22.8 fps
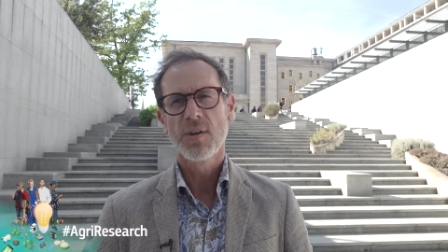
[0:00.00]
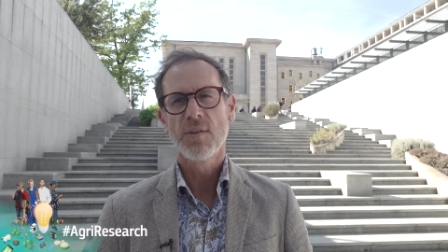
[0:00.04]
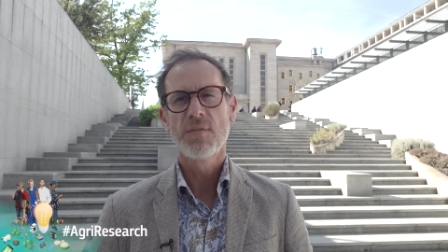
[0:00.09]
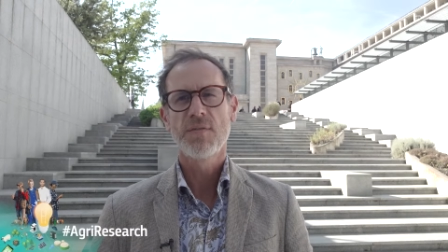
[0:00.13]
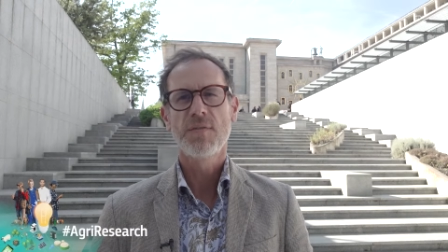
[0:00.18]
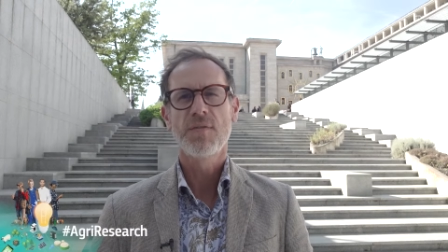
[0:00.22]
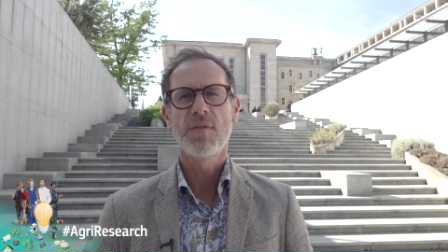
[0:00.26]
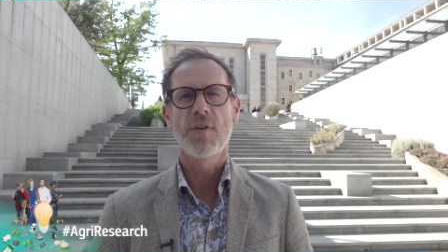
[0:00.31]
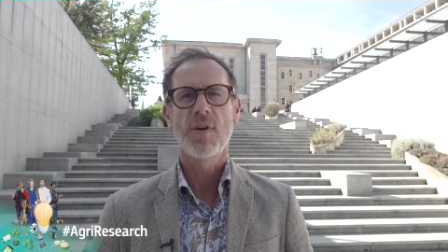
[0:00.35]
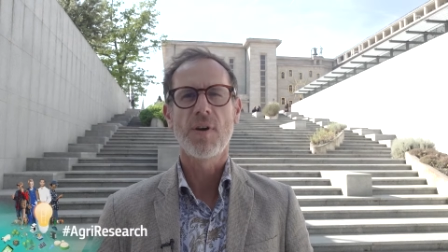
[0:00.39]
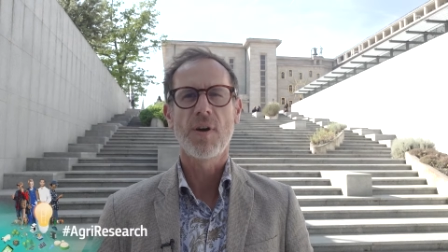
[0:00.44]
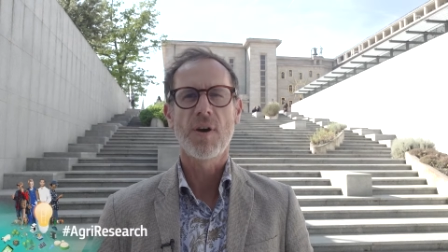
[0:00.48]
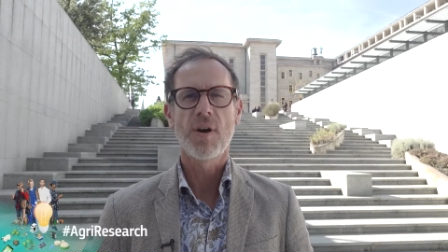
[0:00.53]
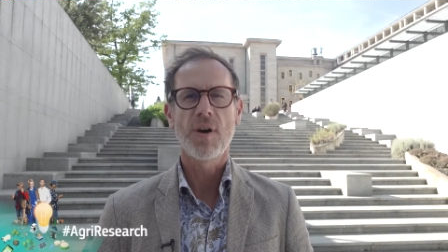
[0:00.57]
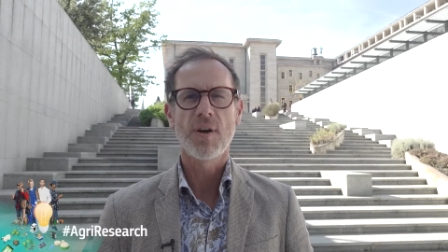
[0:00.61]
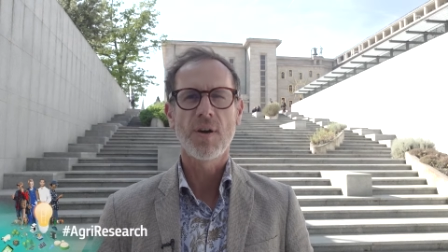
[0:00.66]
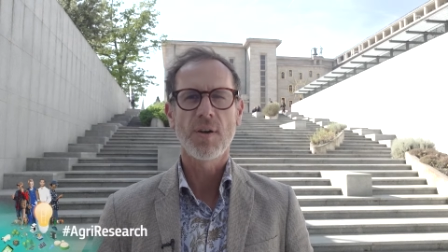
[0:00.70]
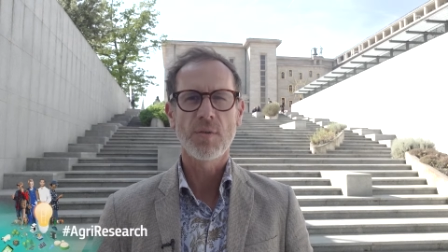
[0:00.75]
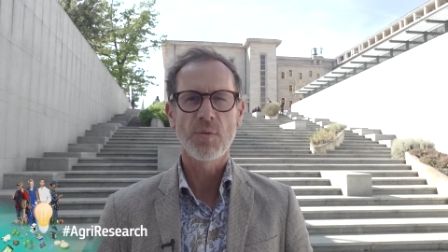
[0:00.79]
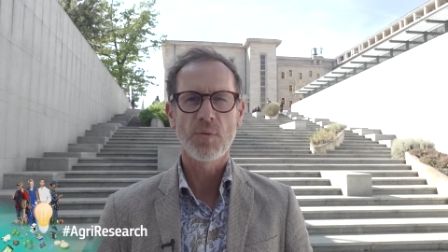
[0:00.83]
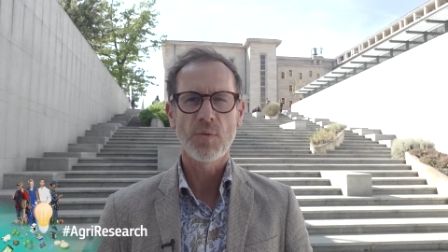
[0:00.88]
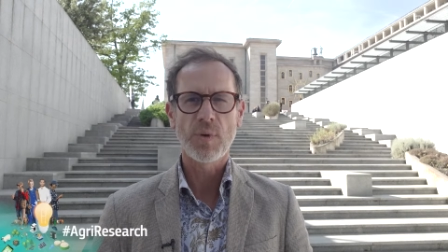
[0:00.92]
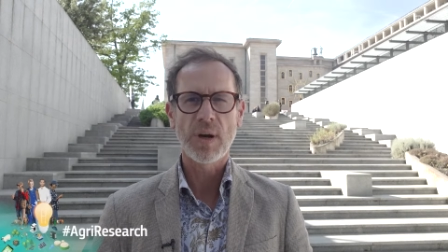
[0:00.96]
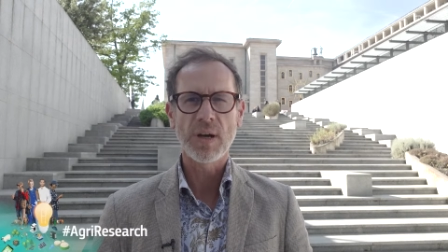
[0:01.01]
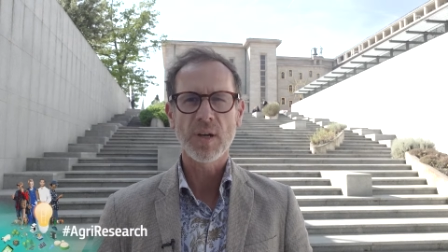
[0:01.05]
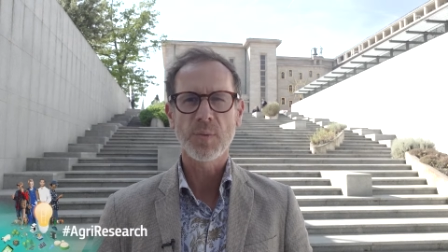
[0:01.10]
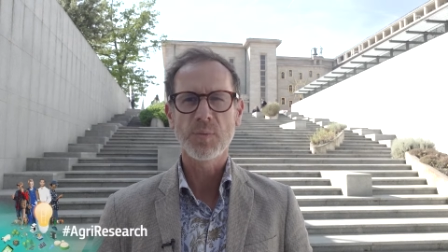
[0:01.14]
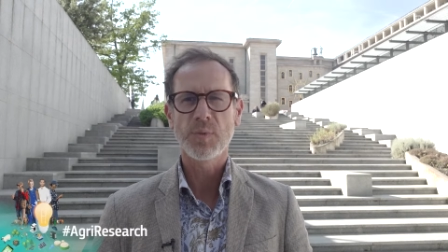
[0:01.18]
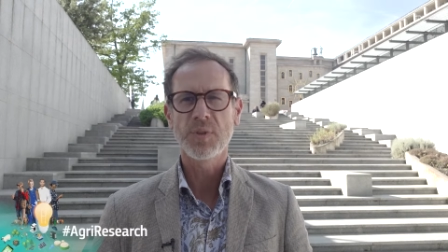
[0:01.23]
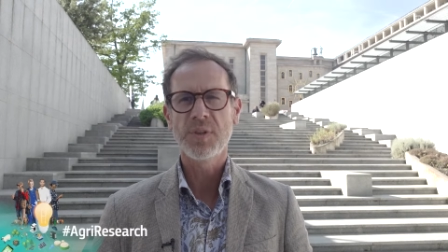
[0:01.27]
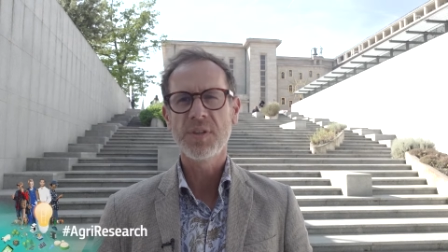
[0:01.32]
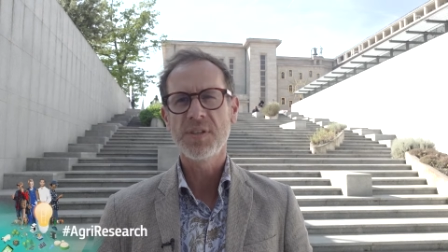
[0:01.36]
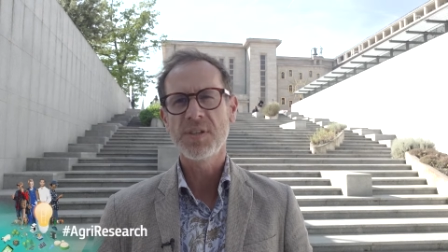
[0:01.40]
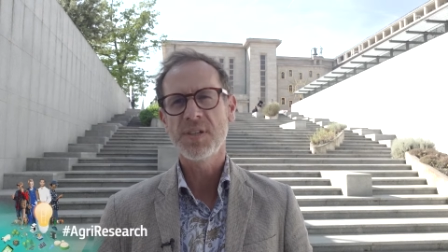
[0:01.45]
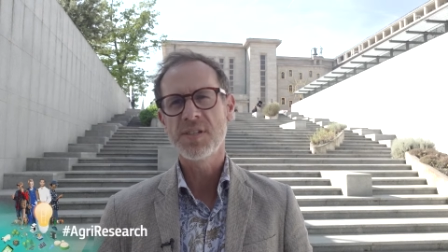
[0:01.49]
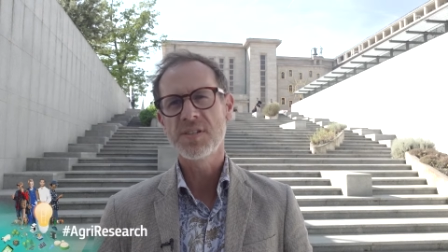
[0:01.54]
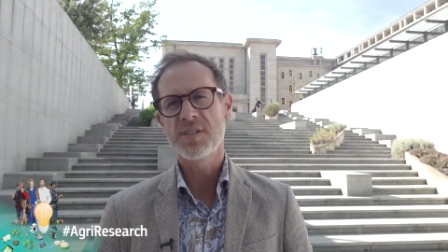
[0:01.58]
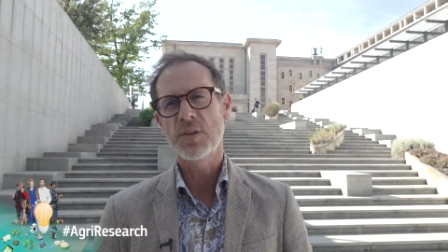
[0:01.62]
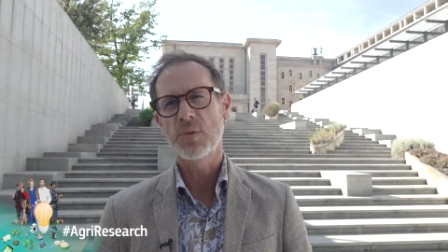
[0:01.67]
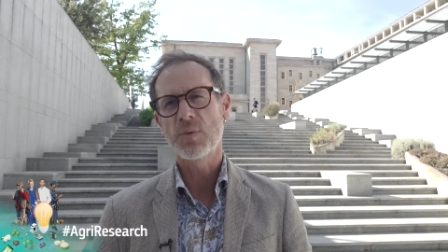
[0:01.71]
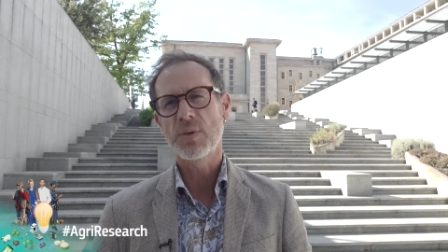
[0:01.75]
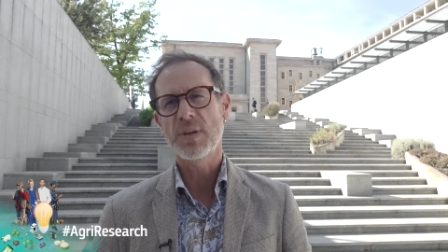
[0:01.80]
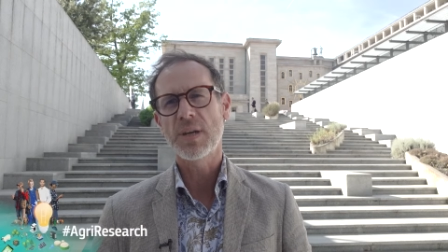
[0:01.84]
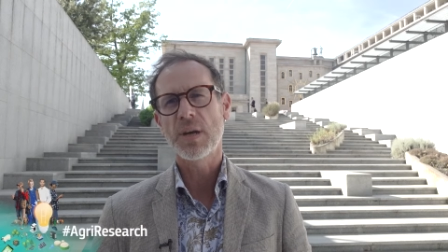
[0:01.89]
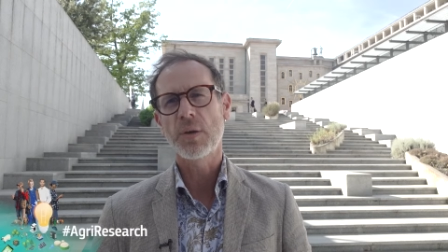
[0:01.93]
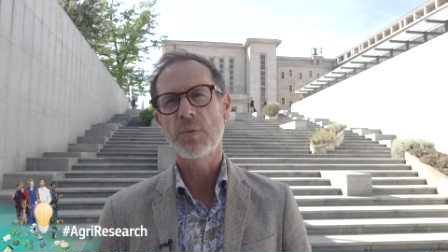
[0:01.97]
for rural communities and
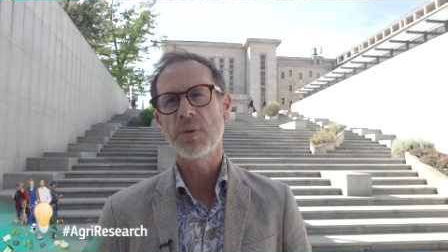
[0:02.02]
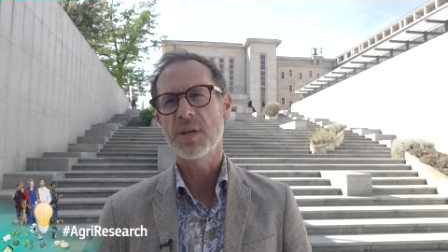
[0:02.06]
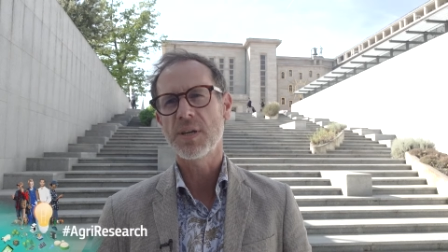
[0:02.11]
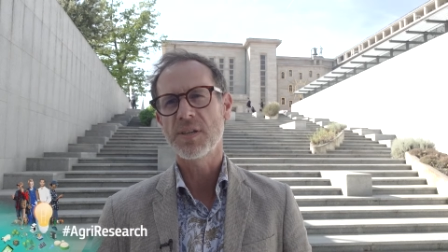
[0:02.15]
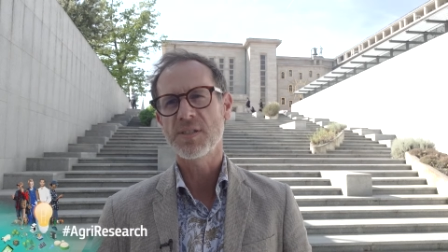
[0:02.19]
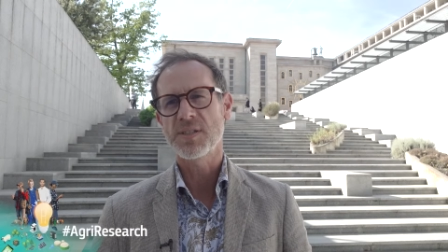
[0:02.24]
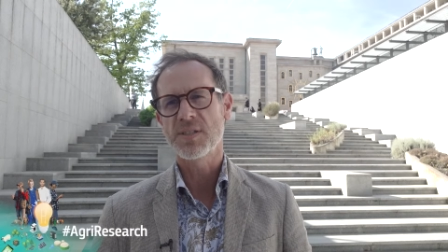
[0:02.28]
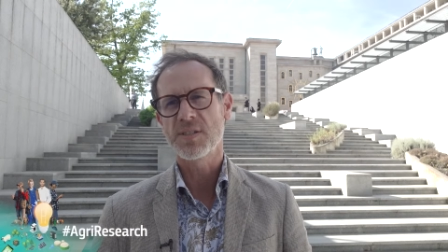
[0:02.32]
rural areas.